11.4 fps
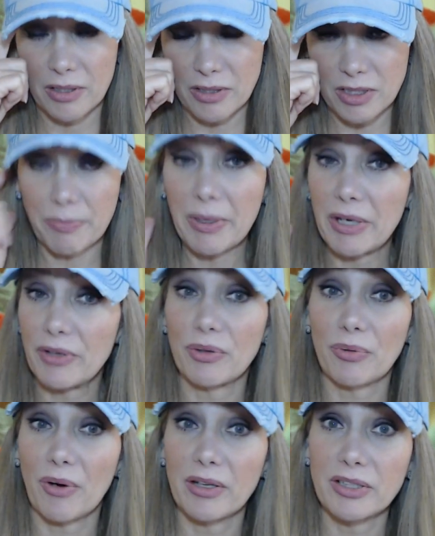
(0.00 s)
Spare the
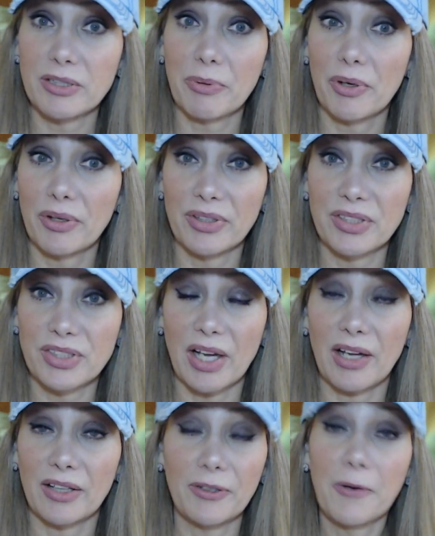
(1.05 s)
rod, spoil the
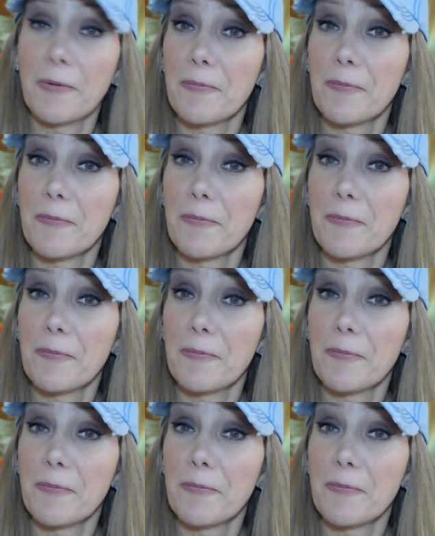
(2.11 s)
child.